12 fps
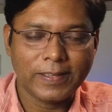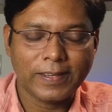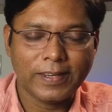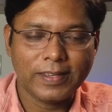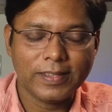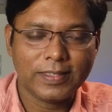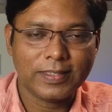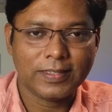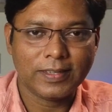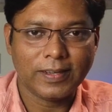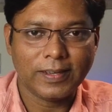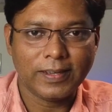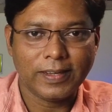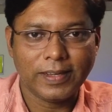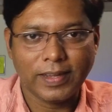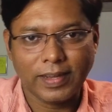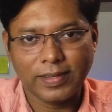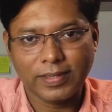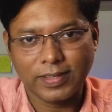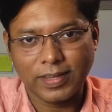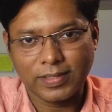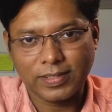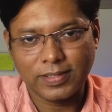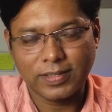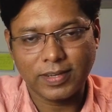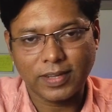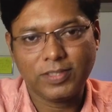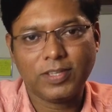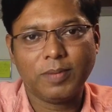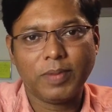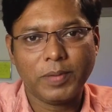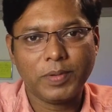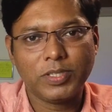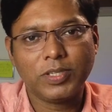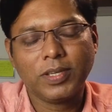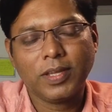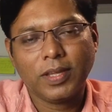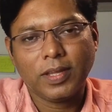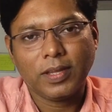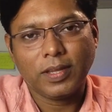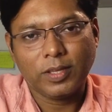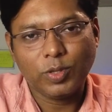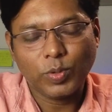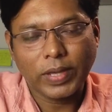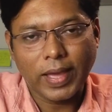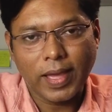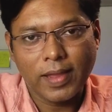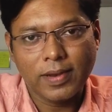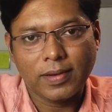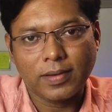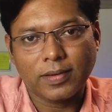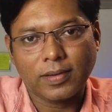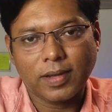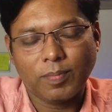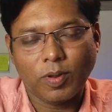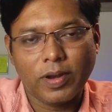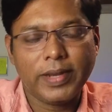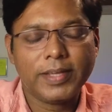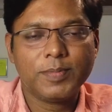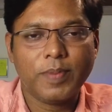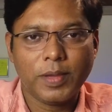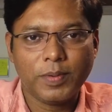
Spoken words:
it is a structure by which you can, a politics by